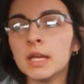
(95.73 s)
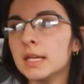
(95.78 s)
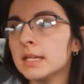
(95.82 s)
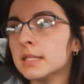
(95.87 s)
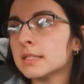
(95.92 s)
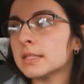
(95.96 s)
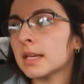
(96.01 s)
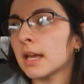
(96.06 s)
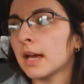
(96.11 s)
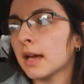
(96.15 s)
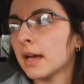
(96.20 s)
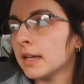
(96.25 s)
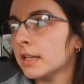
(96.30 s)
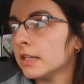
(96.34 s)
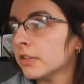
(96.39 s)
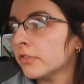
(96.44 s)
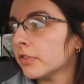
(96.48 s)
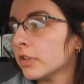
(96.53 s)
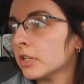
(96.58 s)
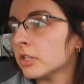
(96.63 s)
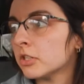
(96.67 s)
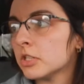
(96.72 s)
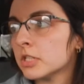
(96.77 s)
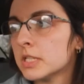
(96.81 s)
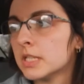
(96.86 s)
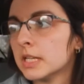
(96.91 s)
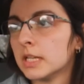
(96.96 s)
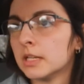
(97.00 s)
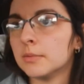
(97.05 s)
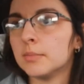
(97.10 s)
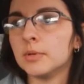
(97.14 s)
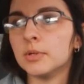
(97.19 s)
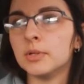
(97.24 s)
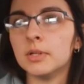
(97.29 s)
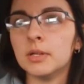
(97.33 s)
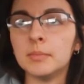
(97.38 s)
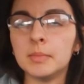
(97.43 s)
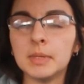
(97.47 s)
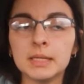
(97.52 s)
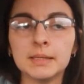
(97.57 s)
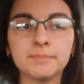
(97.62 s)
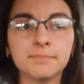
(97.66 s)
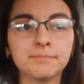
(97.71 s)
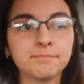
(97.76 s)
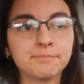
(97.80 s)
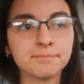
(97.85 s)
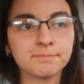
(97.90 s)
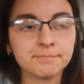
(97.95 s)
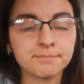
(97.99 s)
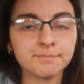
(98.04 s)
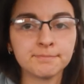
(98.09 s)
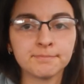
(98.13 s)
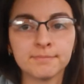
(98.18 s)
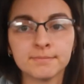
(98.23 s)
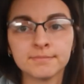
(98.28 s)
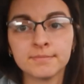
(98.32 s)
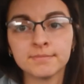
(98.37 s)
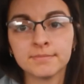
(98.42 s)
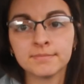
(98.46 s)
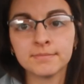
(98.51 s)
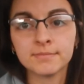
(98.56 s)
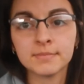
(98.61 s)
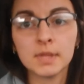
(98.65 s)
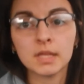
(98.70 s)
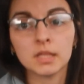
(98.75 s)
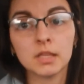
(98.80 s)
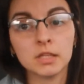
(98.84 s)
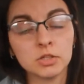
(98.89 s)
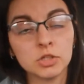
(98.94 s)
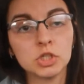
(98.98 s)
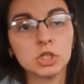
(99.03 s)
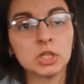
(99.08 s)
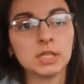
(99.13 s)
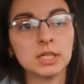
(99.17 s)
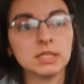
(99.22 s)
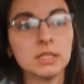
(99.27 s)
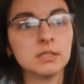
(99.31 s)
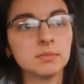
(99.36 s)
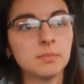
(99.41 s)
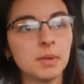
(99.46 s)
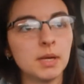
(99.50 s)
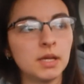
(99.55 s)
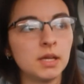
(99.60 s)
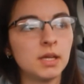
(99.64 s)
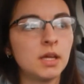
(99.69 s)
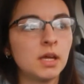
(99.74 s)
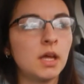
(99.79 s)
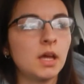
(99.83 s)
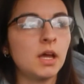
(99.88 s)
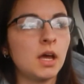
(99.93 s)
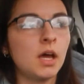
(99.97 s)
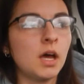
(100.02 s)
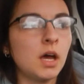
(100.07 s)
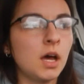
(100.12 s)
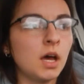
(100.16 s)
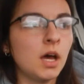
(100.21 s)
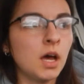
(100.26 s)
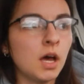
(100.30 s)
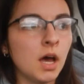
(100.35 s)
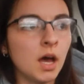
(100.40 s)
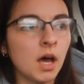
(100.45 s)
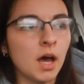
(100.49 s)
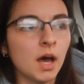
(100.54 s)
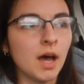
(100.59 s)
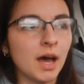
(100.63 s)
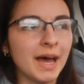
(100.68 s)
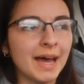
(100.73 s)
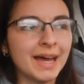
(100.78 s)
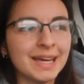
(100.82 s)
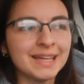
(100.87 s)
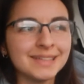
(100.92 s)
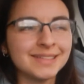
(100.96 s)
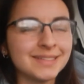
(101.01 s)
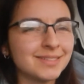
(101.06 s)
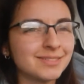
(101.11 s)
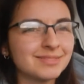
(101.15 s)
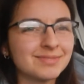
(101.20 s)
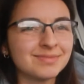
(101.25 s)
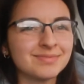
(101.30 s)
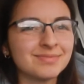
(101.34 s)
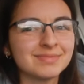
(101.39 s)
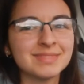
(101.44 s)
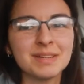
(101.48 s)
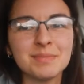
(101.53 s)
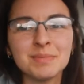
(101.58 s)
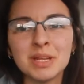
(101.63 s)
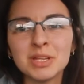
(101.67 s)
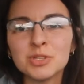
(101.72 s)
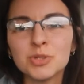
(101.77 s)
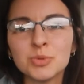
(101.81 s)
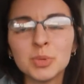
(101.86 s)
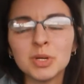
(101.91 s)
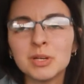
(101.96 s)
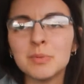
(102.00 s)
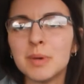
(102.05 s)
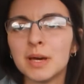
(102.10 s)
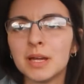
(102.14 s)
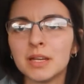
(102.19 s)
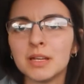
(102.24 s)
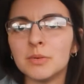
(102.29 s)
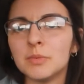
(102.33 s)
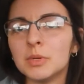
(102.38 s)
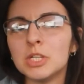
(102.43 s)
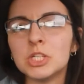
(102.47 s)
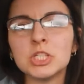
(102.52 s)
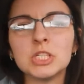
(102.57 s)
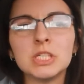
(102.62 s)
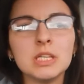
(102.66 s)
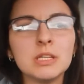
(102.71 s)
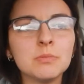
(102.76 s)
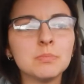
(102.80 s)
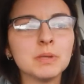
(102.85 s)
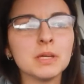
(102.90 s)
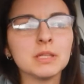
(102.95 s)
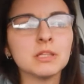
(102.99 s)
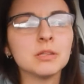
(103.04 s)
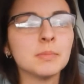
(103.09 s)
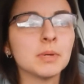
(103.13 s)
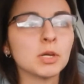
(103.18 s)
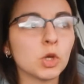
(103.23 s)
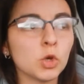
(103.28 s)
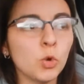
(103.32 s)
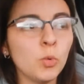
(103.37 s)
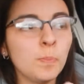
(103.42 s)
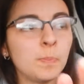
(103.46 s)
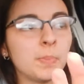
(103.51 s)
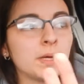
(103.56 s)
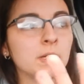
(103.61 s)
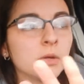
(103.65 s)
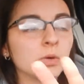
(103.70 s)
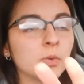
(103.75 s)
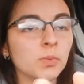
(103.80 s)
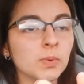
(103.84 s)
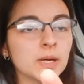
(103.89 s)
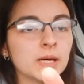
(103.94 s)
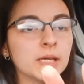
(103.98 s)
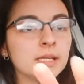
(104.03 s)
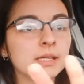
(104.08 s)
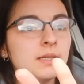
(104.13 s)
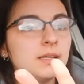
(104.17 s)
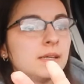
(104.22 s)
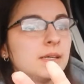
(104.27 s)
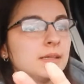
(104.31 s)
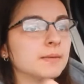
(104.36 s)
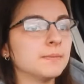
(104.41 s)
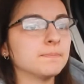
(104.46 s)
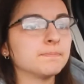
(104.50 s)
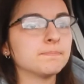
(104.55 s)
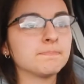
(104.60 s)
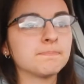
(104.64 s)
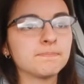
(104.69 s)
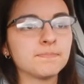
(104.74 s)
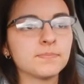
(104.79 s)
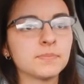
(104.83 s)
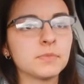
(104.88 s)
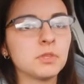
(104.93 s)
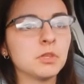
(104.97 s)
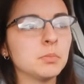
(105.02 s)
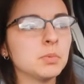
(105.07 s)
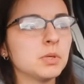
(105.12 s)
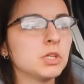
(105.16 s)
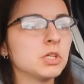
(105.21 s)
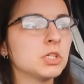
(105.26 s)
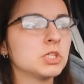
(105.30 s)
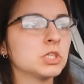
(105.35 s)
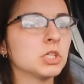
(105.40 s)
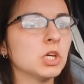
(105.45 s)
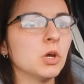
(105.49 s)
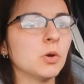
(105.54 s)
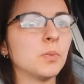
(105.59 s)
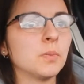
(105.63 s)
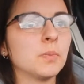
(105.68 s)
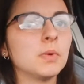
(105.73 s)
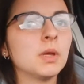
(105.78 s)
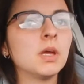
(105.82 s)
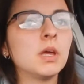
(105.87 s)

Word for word: is kind of understandable. I mean, they're chickens, but uh, I'm not too worried about it. We just need to build them a coop and a run, and they'll be good to go.